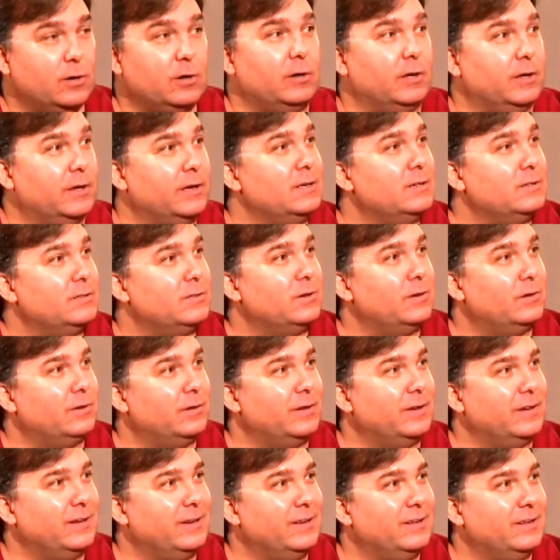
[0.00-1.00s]
Certainly,
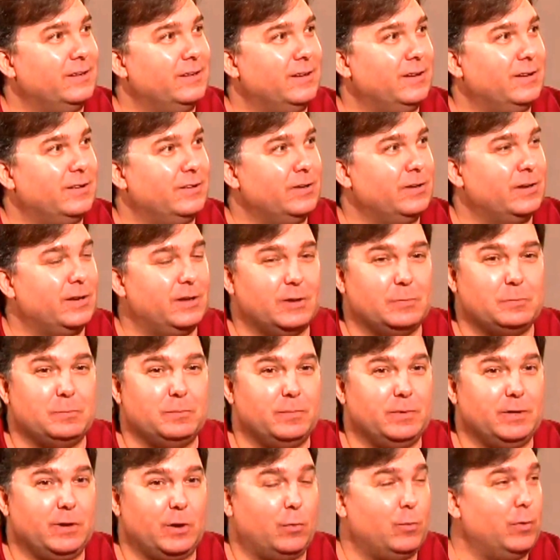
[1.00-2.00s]
certainly. And
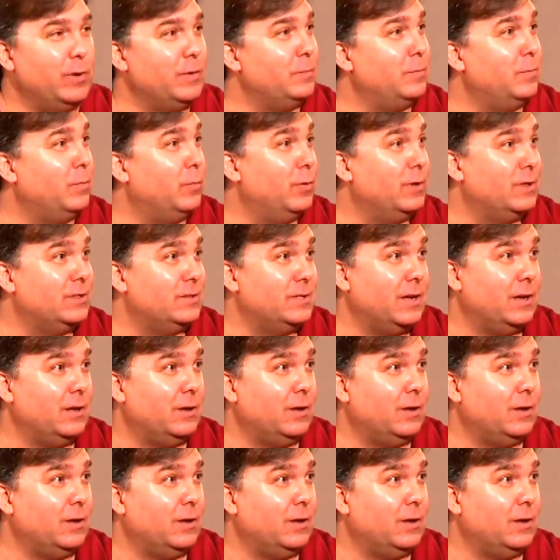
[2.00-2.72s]
when